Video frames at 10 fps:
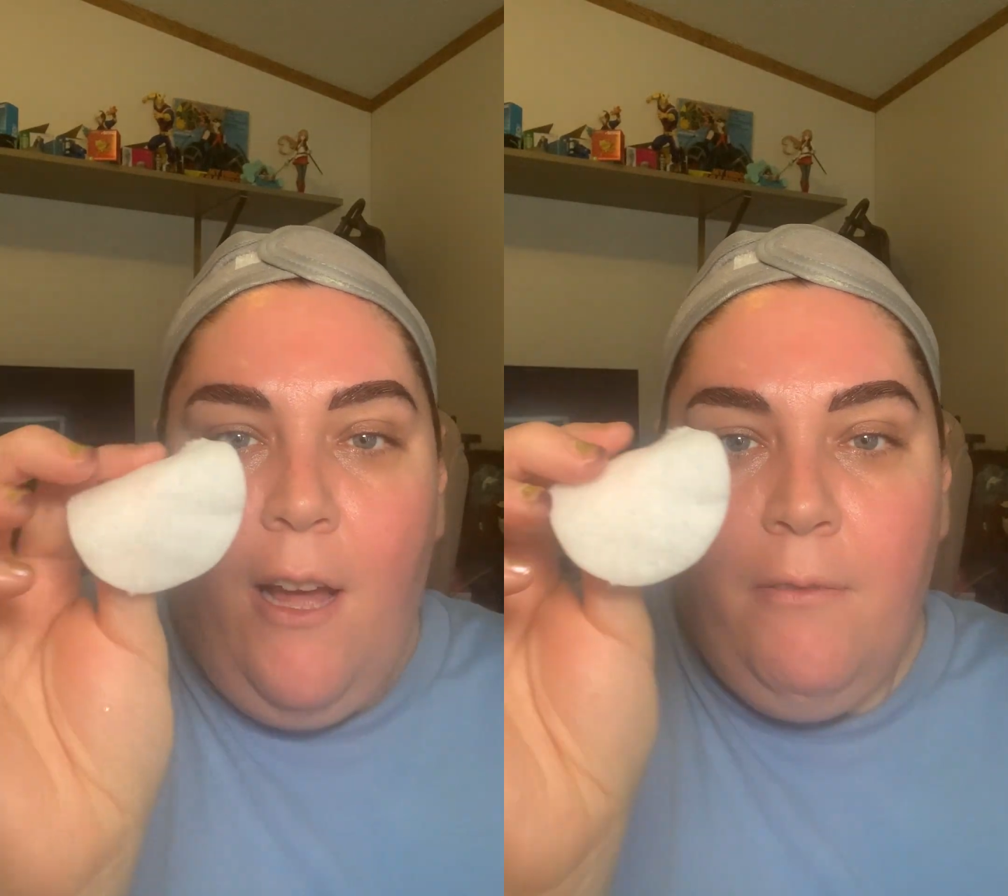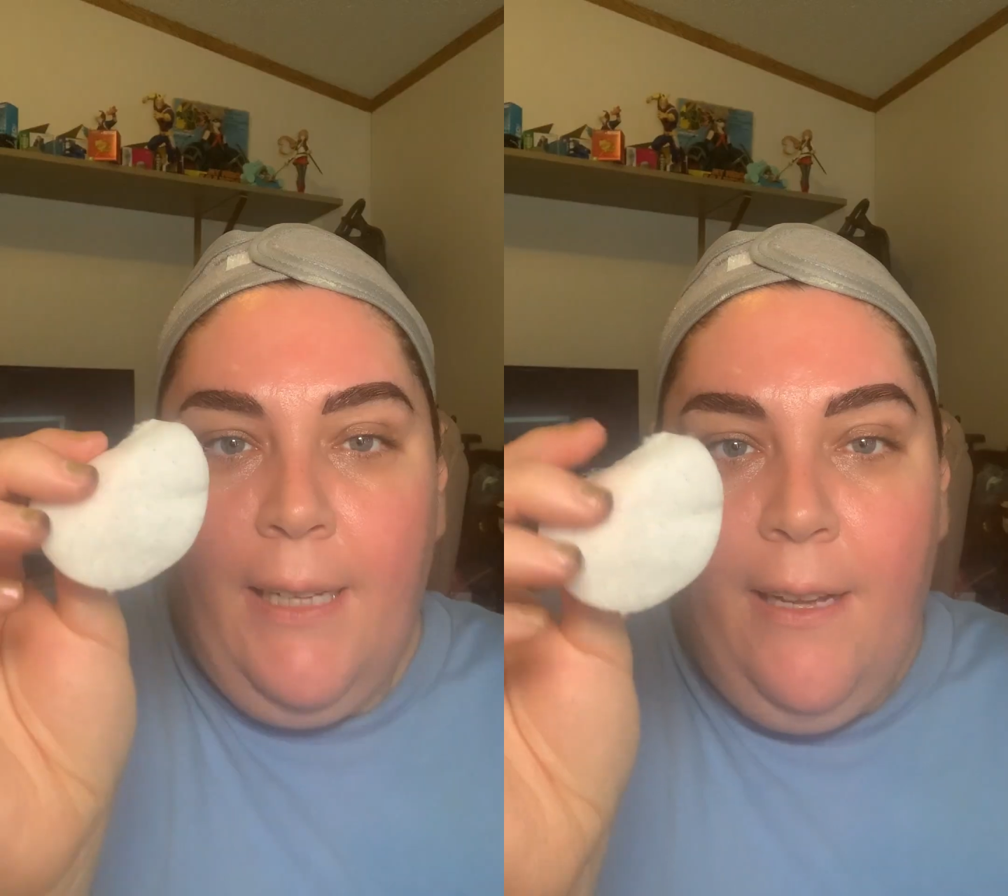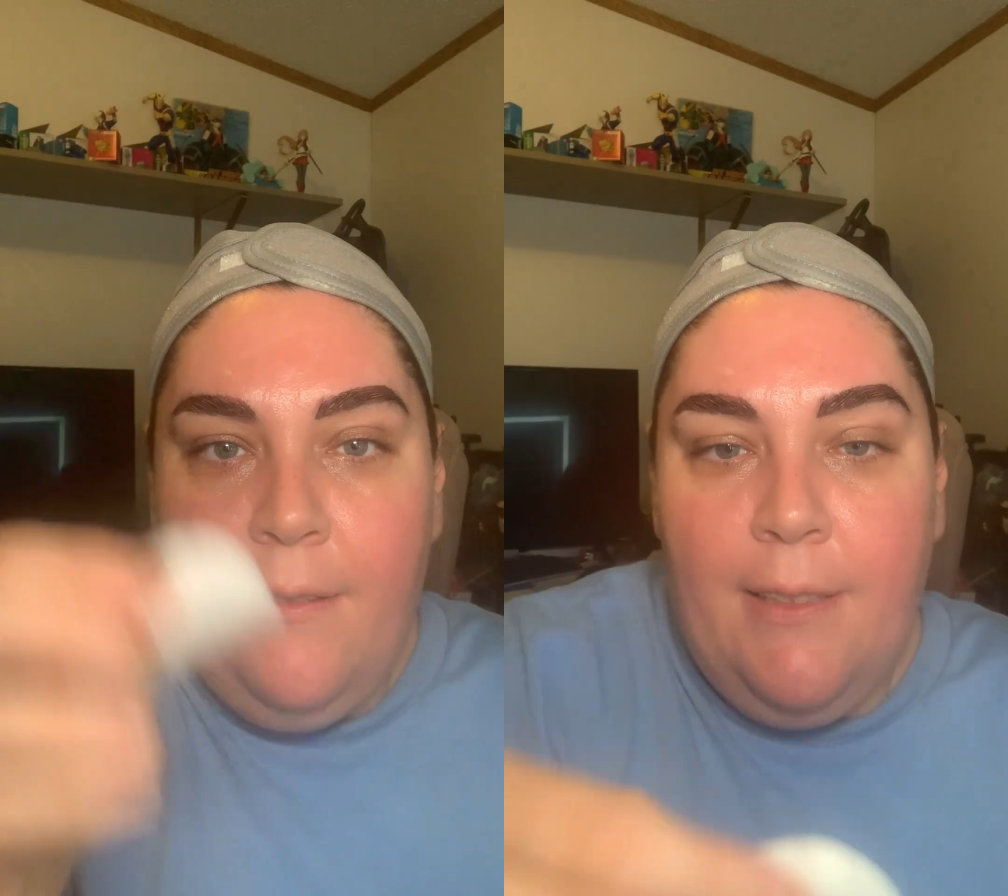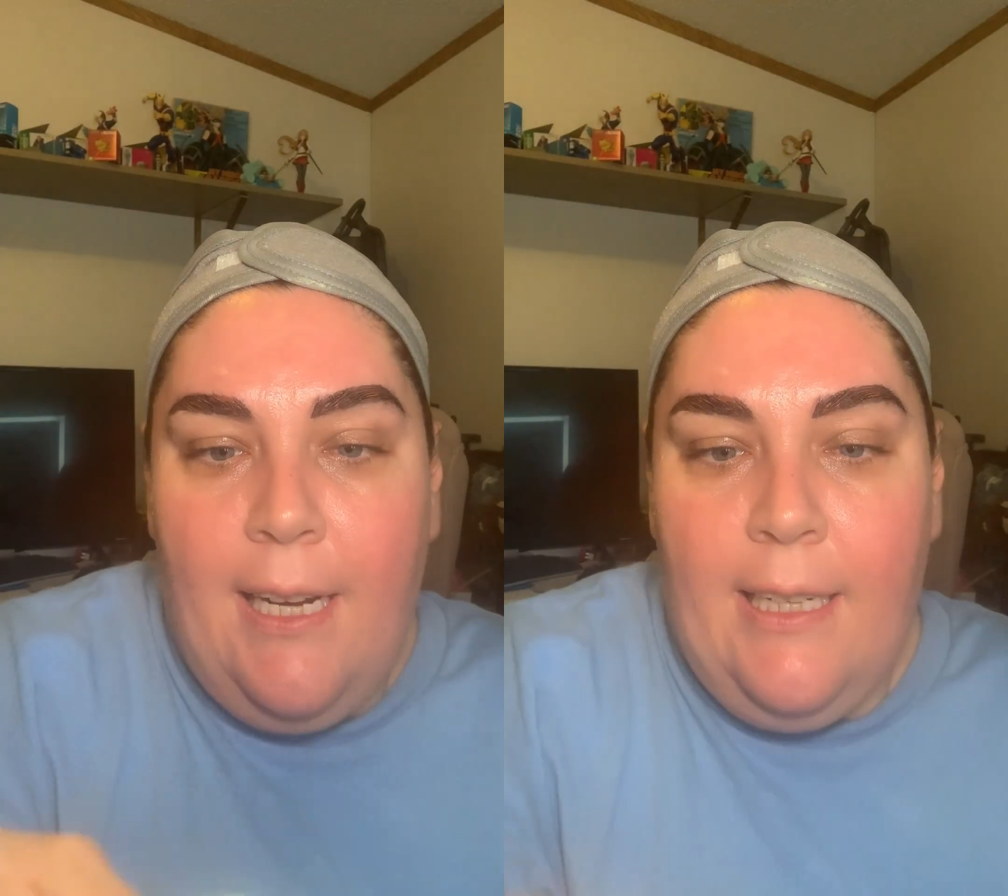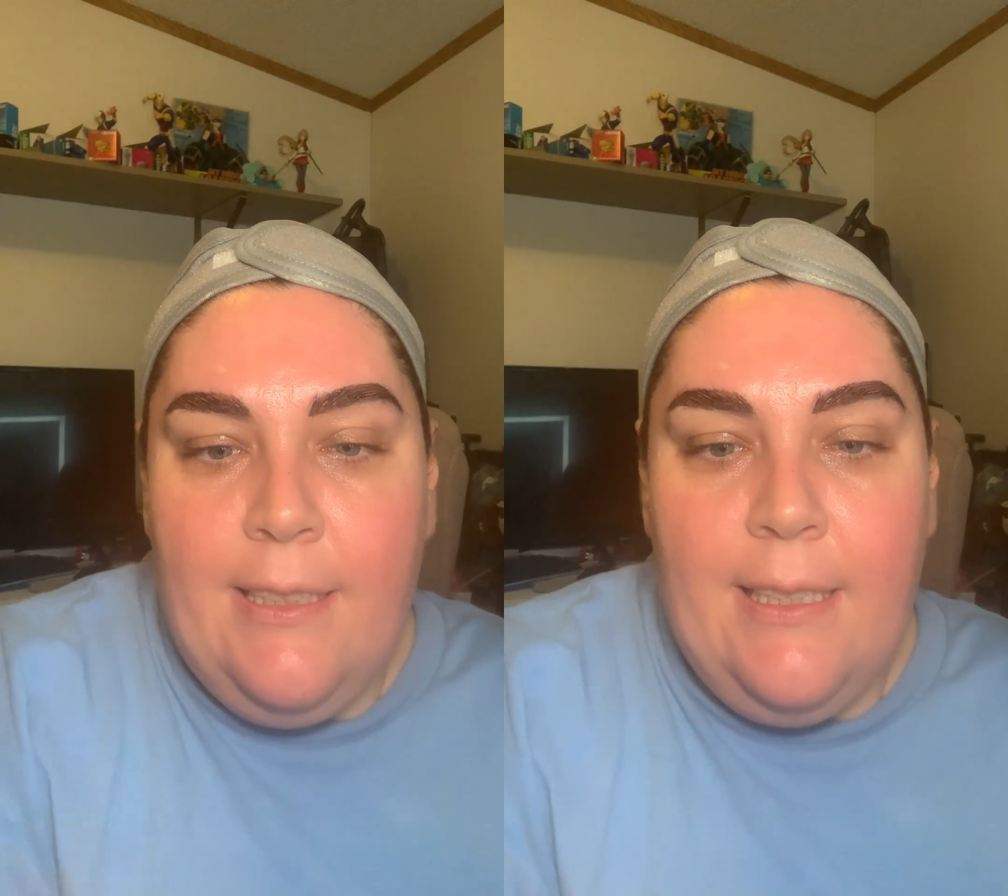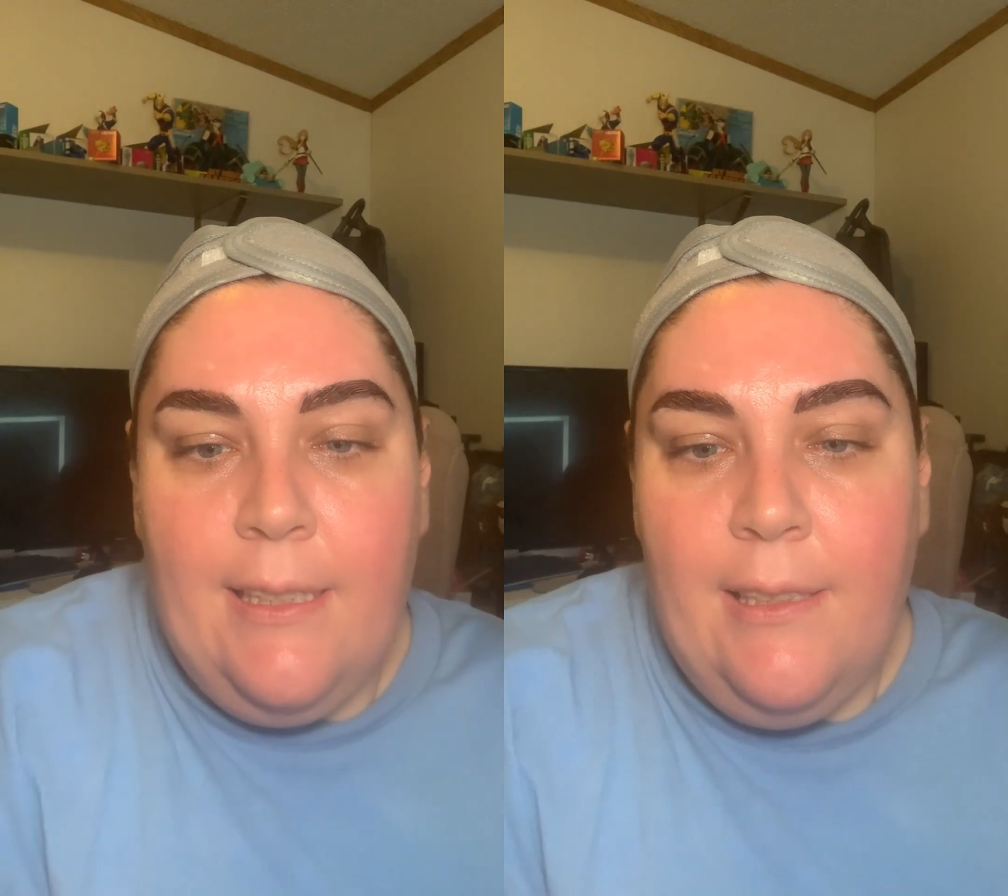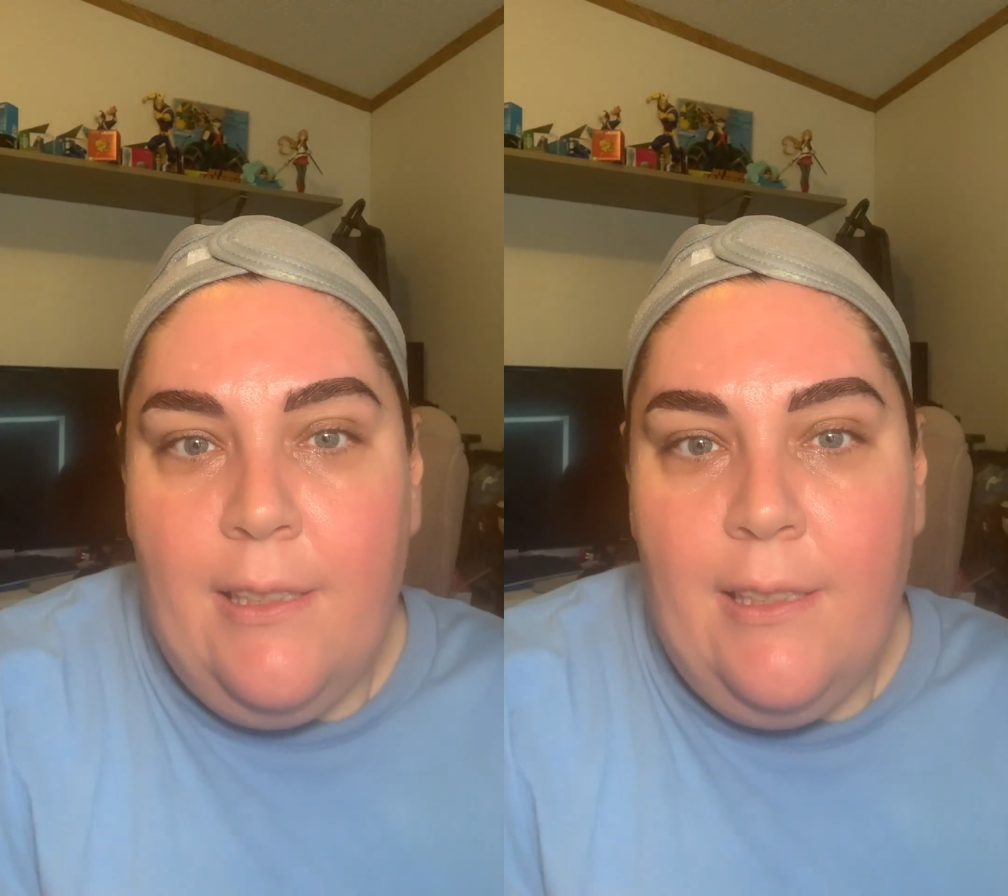cotton round that I just